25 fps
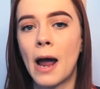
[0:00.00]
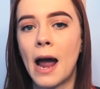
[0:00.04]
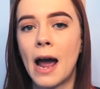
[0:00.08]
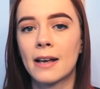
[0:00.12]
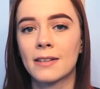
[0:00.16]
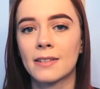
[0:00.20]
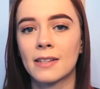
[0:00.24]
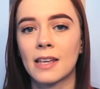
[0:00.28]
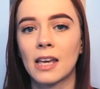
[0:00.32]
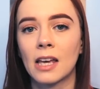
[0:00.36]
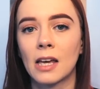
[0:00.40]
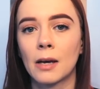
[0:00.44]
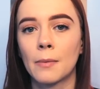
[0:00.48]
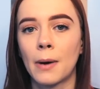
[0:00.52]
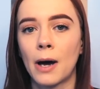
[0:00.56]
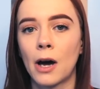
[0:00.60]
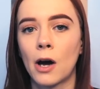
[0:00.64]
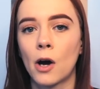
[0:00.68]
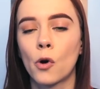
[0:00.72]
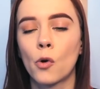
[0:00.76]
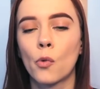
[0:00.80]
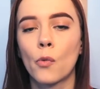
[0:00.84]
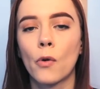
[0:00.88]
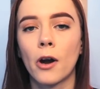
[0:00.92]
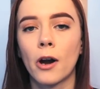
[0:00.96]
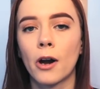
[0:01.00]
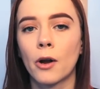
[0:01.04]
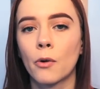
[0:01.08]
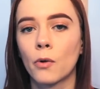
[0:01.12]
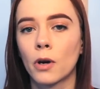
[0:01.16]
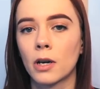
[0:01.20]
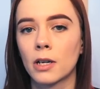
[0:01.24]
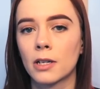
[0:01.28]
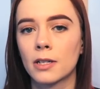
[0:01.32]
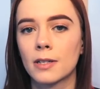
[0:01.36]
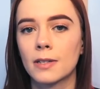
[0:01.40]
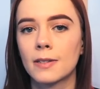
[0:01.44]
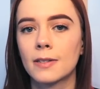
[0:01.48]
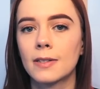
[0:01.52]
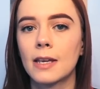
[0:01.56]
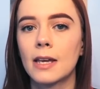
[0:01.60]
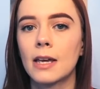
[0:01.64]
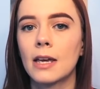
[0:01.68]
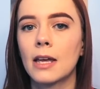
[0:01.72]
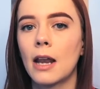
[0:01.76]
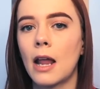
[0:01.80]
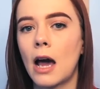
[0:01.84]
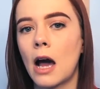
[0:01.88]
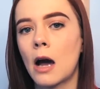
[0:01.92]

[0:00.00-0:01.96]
asking about where I wanted to sit,